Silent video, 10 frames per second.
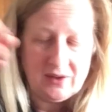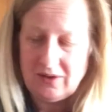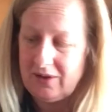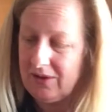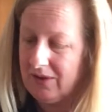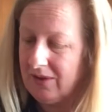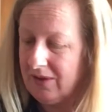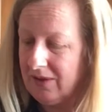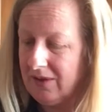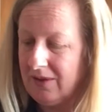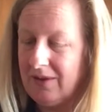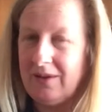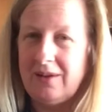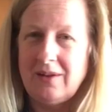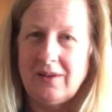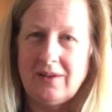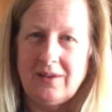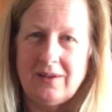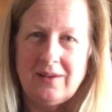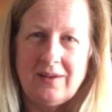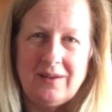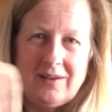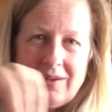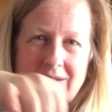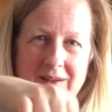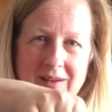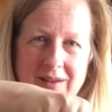(silence)